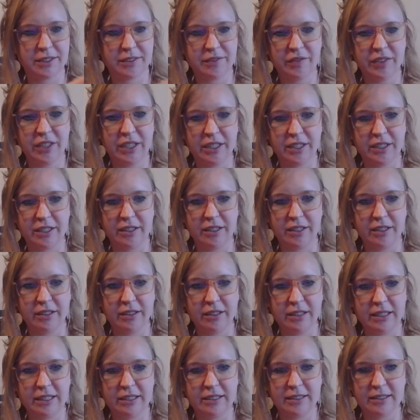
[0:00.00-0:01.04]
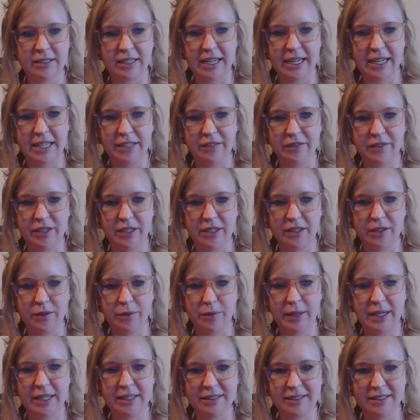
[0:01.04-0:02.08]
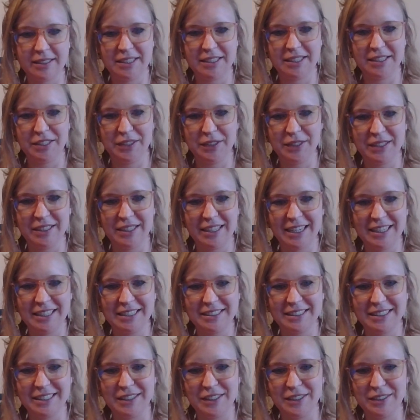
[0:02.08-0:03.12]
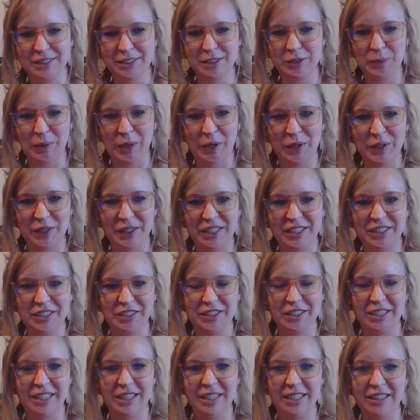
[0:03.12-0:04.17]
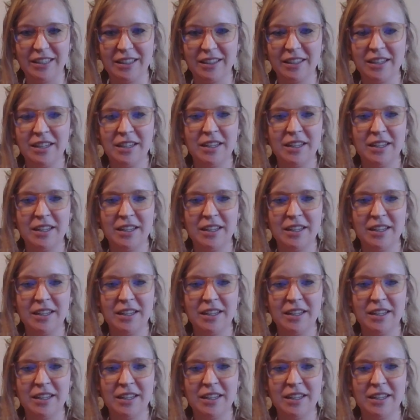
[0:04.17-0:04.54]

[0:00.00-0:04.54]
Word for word: sphere inside of a, a, resin and you can kind of see there's sparkly underneath.